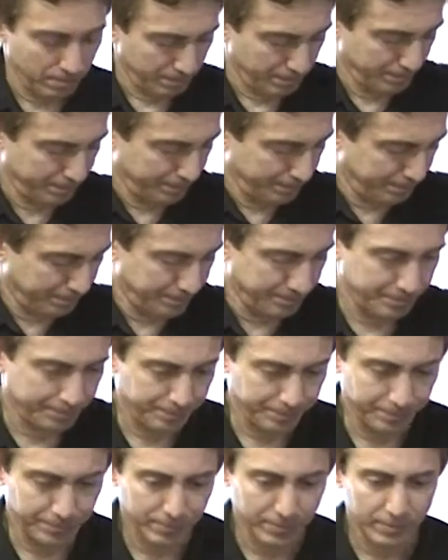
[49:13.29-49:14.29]
yeah in this
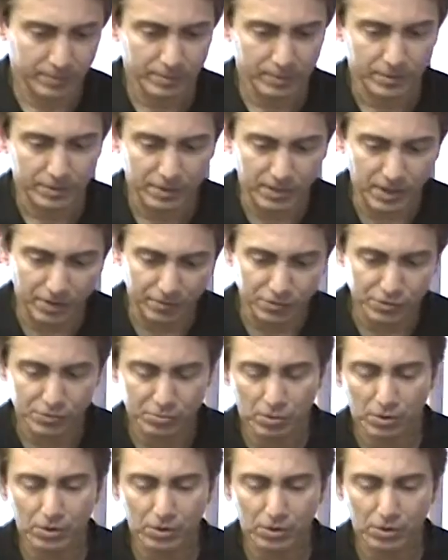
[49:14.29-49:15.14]
country. In the devil's